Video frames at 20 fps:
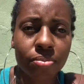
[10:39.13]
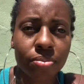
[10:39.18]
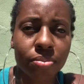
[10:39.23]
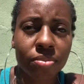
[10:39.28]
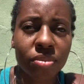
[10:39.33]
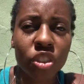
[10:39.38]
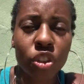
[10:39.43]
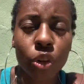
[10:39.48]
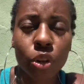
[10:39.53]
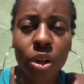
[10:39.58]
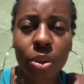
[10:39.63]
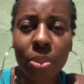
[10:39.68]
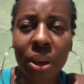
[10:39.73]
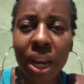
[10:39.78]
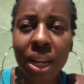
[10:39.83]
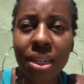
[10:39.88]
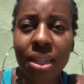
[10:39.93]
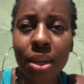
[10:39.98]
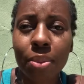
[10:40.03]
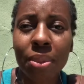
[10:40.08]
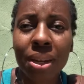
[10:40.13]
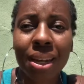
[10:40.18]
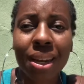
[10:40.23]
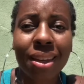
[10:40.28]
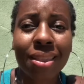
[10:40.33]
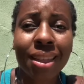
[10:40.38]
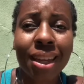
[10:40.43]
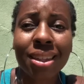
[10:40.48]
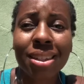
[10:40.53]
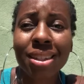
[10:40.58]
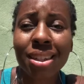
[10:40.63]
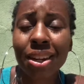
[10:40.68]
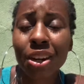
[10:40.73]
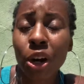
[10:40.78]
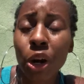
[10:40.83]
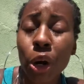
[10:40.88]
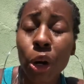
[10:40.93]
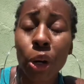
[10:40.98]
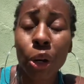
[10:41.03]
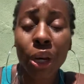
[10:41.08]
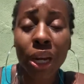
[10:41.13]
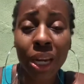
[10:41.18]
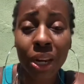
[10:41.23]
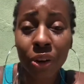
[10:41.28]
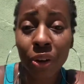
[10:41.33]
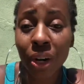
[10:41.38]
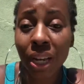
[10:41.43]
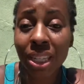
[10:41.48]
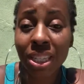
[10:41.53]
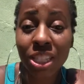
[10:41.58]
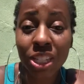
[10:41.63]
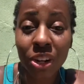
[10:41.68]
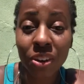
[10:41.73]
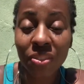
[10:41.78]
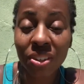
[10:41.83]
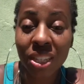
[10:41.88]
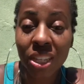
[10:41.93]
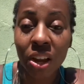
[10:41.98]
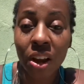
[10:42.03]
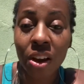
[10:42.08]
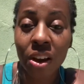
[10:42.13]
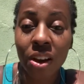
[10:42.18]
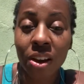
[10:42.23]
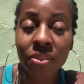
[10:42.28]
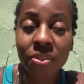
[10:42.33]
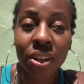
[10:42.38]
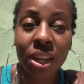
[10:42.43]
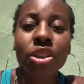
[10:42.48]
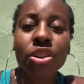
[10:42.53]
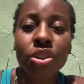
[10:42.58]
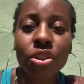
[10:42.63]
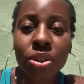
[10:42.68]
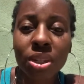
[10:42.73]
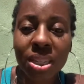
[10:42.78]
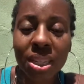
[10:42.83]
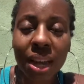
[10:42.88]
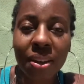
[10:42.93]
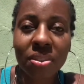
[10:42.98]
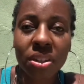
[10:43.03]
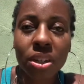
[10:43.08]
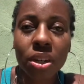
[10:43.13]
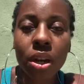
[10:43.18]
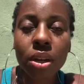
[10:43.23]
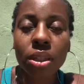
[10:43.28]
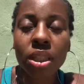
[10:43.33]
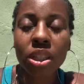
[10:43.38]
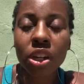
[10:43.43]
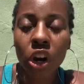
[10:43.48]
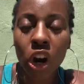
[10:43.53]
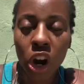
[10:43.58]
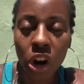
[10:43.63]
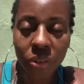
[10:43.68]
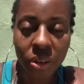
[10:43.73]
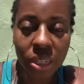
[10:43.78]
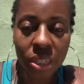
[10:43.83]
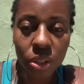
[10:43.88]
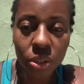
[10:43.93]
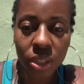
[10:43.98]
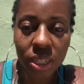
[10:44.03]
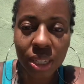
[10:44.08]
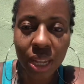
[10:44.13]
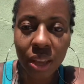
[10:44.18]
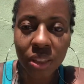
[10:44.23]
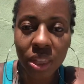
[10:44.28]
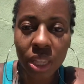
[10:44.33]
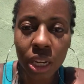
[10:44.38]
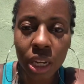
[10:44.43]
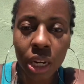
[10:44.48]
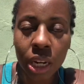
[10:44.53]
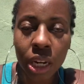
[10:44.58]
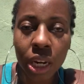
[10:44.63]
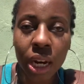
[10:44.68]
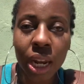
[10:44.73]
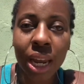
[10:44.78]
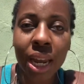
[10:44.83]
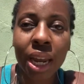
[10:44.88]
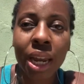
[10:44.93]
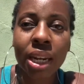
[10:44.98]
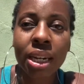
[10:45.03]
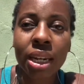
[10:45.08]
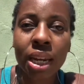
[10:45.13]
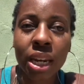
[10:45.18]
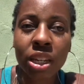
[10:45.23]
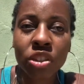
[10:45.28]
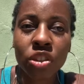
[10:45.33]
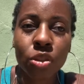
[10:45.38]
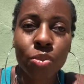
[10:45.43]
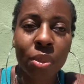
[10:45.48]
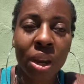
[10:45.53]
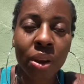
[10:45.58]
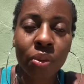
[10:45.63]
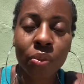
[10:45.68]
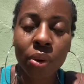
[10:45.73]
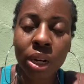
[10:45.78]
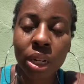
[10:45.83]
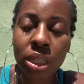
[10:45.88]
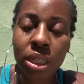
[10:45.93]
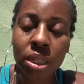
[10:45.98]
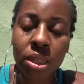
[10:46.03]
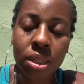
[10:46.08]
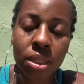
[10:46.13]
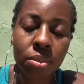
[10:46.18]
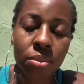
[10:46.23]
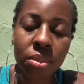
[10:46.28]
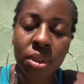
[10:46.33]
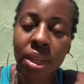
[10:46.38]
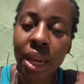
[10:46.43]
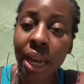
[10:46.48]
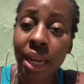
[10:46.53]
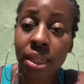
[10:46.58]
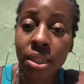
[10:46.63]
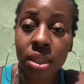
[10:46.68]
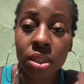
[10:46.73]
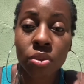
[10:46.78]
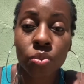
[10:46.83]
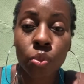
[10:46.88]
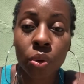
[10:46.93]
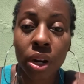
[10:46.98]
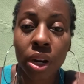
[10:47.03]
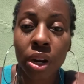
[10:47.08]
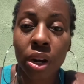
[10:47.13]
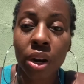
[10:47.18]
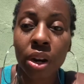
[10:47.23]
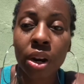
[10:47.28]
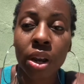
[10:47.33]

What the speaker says: during a pandemic, and they shut her internet service off. You just have to know that there are resources out there, and yes, you may run into some cases where